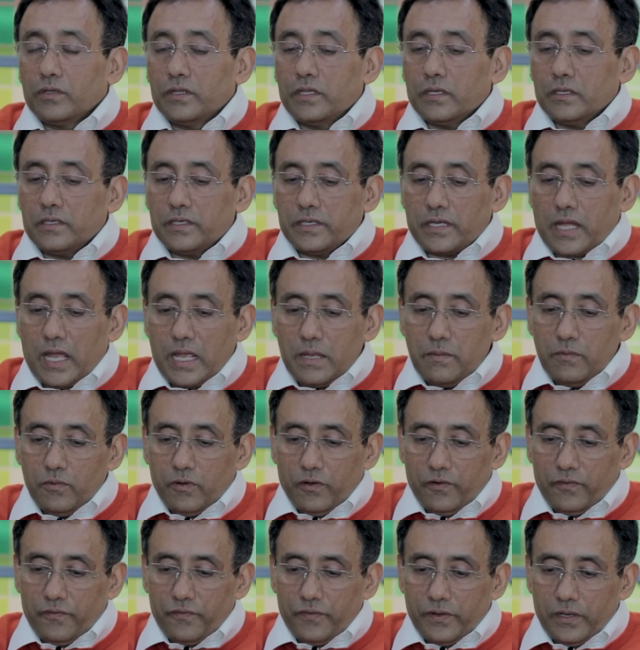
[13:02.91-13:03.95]
With the time
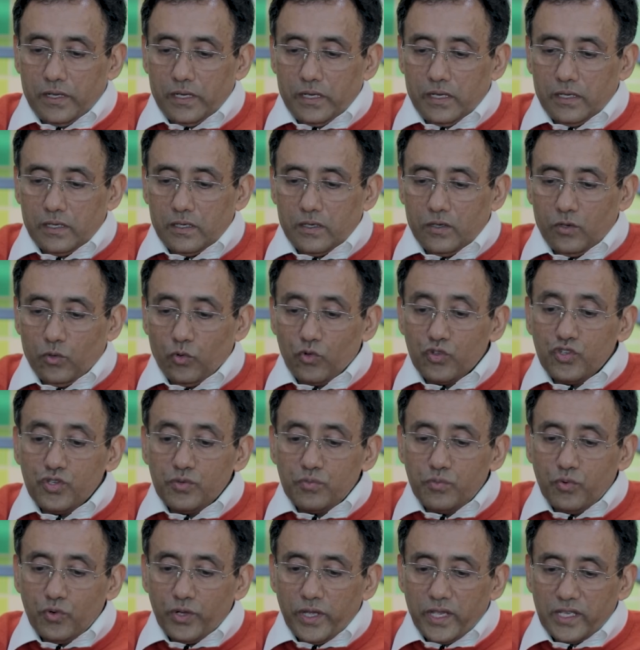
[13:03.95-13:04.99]
of
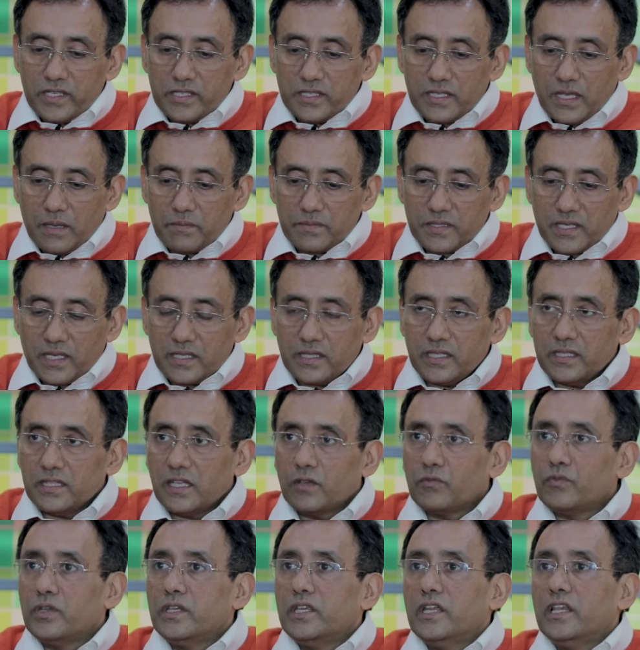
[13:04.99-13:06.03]
closed book exams, I think
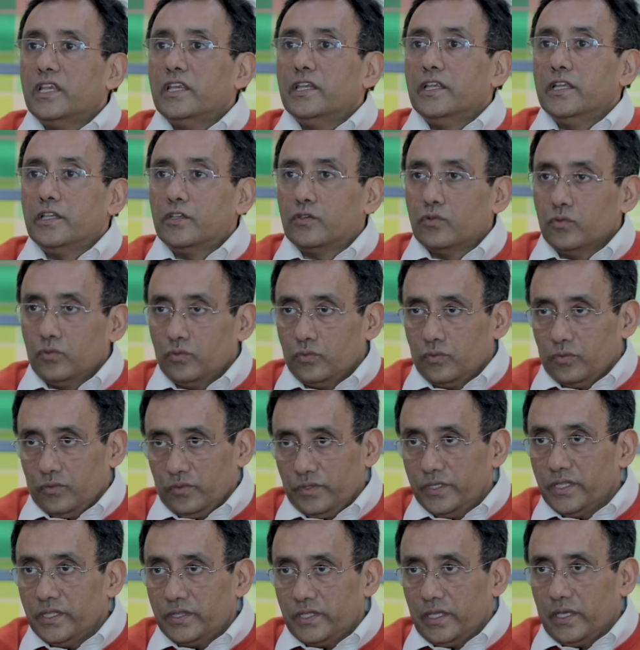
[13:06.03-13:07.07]
that we really need to
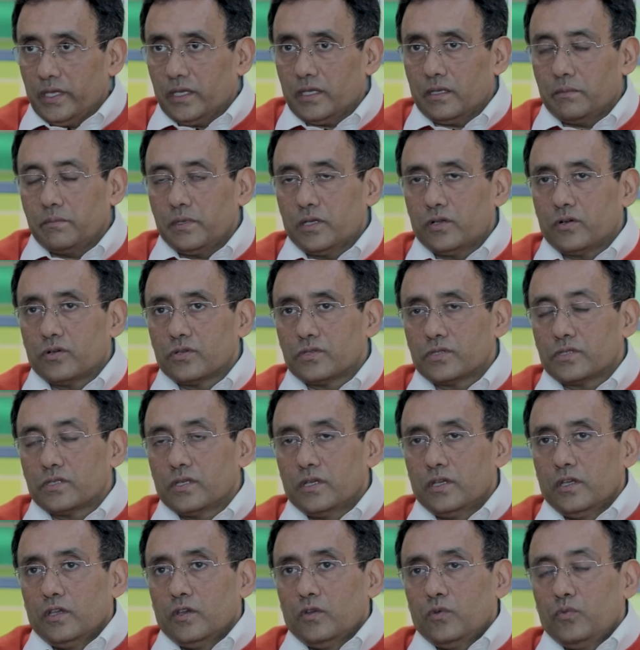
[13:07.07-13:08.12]
rethink, because
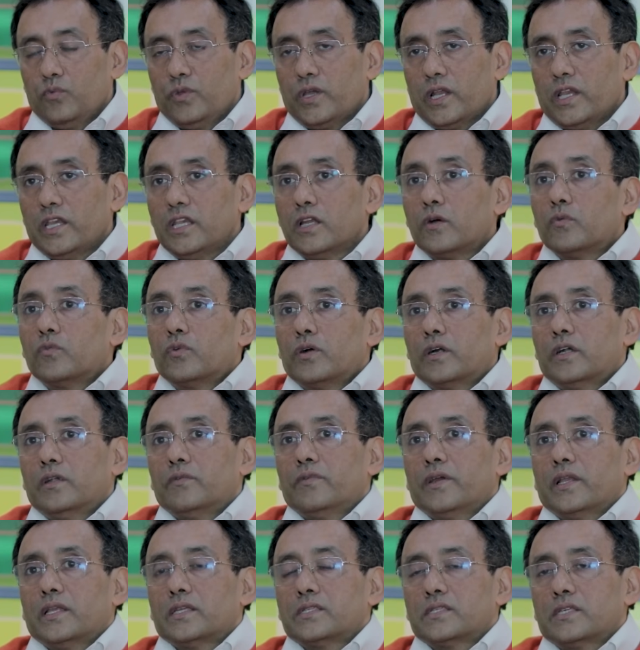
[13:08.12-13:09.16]
we are in a world
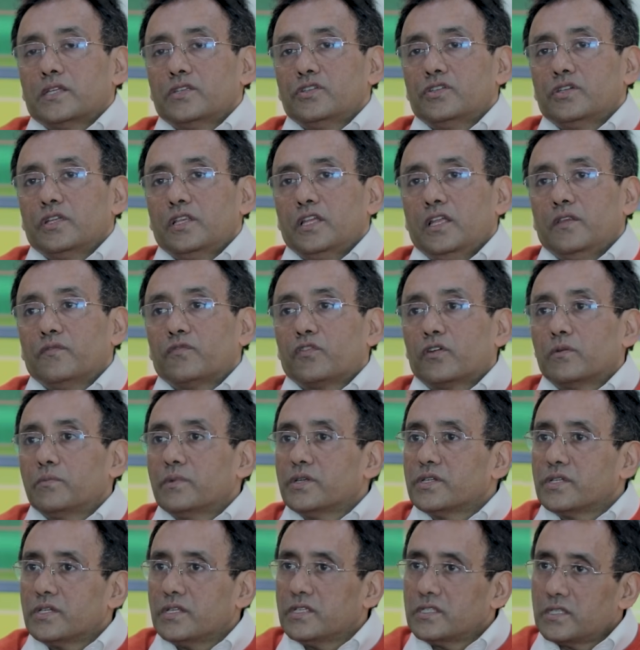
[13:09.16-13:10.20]
where essentially
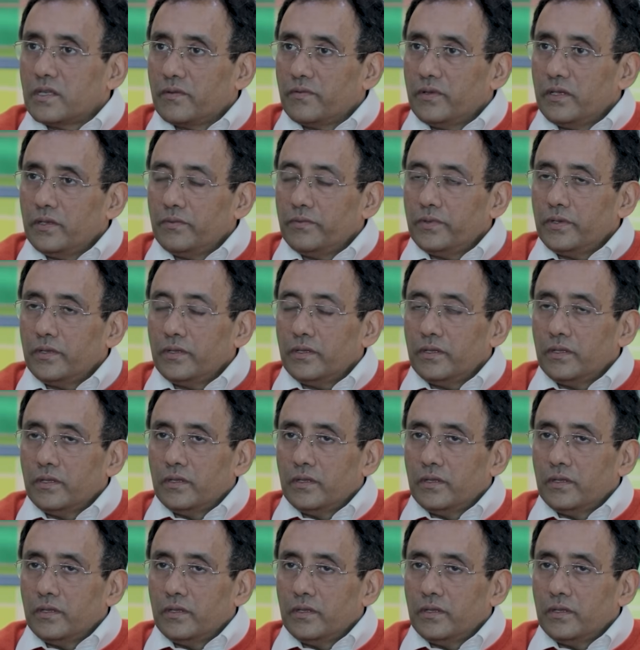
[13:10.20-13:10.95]
information is available.